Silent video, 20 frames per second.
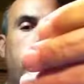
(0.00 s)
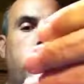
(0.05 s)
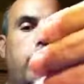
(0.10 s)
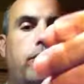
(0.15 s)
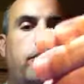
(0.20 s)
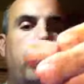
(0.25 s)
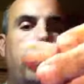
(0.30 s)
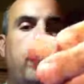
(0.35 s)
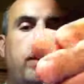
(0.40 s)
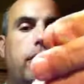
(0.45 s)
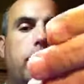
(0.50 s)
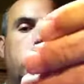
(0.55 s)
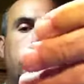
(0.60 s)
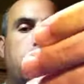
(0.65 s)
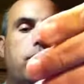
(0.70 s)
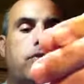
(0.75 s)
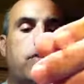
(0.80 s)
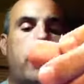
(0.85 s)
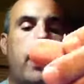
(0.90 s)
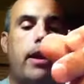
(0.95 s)
your fingers
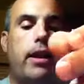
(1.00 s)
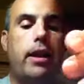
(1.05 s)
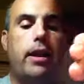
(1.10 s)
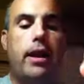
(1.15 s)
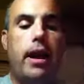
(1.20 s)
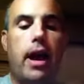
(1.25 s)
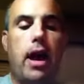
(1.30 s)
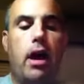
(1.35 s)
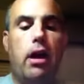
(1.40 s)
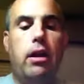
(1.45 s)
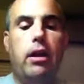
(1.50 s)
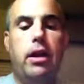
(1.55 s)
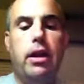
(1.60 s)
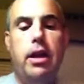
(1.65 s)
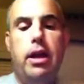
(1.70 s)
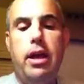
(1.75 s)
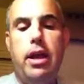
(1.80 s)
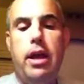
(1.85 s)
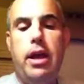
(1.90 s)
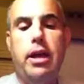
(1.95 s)
to flatten it out,
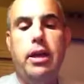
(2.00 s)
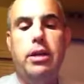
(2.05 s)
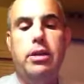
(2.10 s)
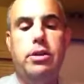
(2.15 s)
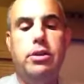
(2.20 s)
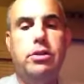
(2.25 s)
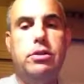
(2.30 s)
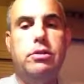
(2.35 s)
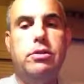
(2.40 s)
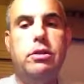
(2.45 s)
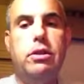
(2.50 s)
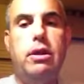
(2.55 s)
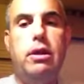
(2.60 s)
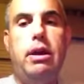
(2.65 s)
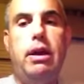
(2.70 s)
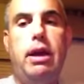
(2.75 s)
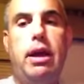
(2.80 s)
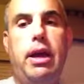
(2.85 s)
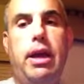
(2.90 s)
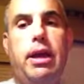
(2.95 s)
and you just
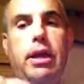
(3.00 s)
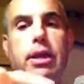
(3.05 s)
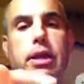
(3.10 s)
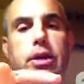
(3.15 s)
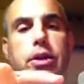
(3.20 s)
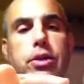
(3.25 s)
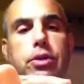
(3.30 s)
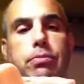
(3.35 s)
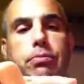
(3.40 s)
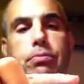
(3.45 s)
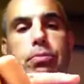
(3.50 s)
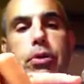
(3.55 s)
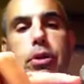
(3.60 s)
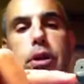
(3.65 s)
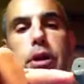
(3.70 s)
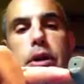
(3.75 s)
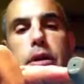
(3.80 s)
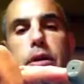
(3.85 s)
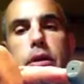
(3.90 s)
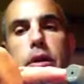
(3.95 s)
put
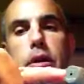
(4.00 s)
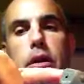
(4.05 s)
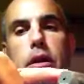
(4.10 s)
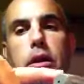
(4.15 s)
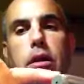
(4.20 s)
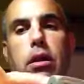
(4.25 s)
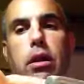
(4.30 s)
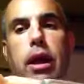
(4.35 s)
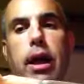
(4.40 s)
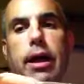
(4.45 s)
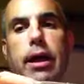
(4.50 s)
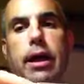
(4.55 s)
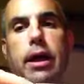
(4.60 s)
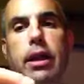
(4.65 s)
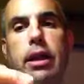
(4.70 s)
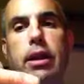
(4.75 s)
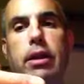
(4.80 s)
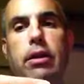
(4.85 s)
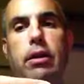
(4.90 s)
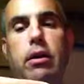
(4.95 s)
it like
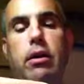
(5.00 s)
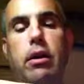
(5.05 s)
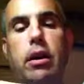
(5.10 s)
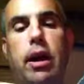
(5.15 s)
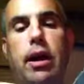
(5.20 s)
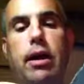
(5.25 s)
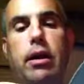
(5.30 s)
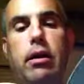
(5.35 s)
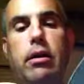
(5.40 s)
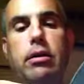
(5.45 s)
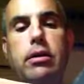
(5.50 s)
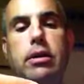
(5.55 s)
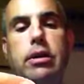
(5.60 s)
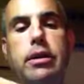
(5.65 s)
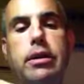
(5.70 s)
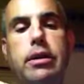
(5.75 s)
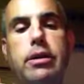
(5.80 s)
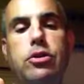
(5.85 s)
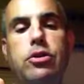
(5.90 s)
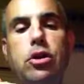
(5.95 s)
on
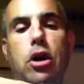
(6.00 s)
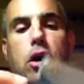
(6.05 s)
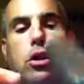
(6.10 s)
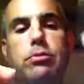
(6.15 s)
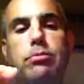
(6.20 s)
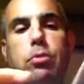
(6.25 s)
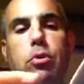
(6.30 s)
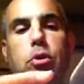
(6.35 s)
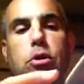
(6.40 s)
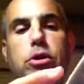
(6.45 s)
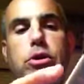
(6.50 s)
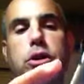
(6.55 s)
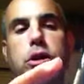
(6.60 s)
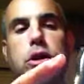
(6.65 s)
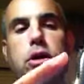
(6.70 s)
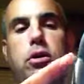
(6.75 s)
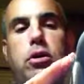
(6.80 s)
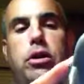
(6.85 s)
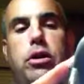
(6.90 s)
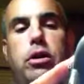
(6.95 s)
the exhaust ports
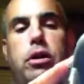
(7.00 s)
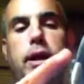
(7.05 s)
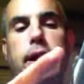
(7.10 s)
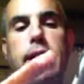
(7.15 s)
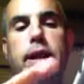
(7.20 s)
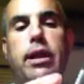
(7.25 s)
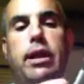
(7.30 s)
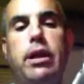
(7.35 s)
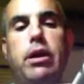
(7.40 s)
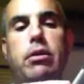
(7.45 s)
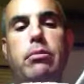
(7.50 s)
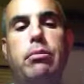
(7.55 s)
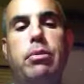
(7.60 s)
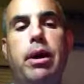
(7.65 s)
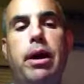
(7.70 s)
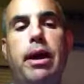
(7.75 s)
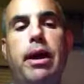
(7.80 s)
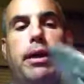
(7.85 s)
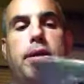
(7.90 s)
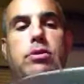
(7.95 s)
here, or your landing gear
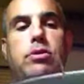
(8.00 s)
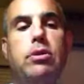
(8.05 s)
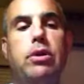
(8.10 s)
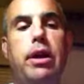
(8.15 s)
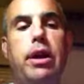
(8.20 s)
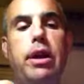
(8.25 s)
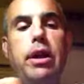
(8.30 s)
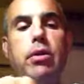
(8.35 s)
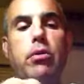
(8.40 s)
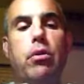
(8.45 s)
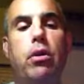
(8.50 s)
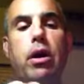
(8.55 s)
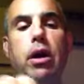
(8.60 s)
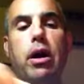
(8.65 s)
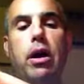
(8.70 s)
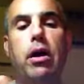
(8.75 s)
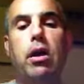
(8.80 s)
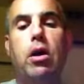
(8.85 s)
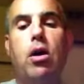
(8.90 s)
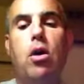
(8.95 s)
bays, or
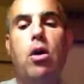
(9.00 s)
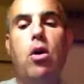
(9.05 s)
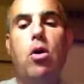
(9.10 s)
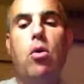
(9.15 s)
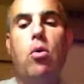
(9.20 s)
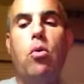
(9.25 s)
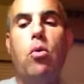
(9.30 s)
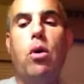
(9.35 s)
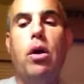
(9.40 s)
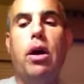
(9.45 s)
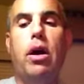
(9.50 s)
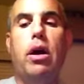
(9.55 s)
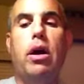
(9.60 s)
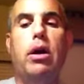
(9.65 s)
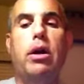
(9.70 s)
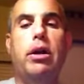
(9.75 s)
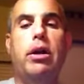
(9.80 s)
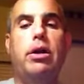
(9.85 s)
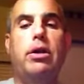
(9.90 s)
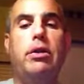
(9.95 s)
anywhere
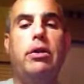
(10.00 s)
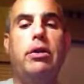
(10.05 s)
where you do